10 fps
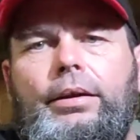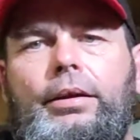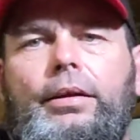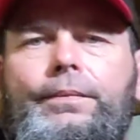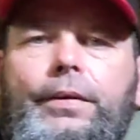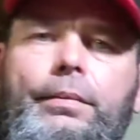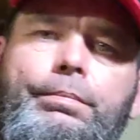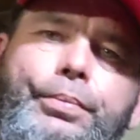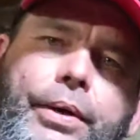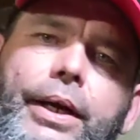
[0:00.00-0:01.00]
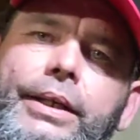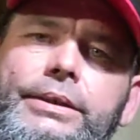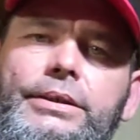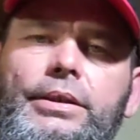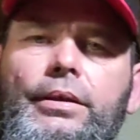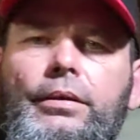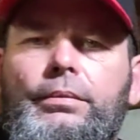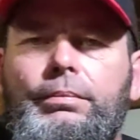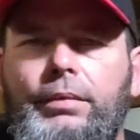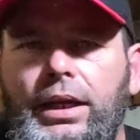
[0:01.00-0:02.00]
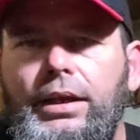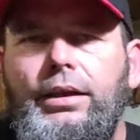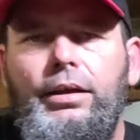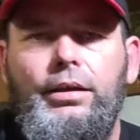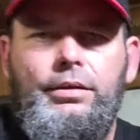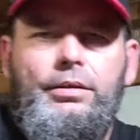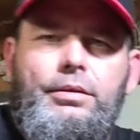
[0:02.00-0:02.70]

If it breaks, don't make it.